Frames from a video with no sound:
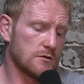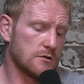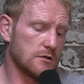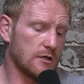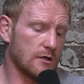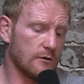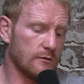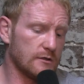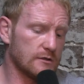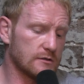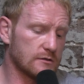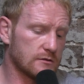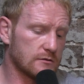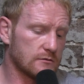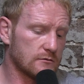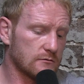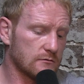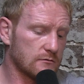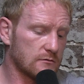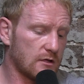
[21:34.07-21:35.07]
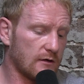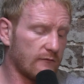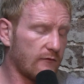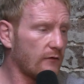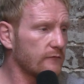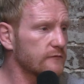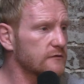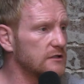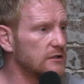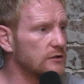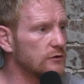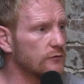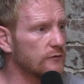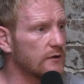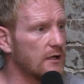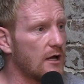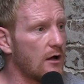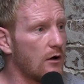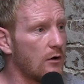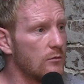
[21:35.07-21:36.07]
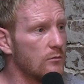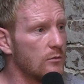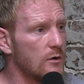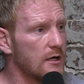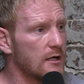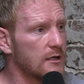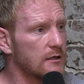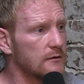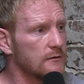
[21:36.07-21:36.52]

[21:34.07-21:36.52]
you know, they've obviously done their homework.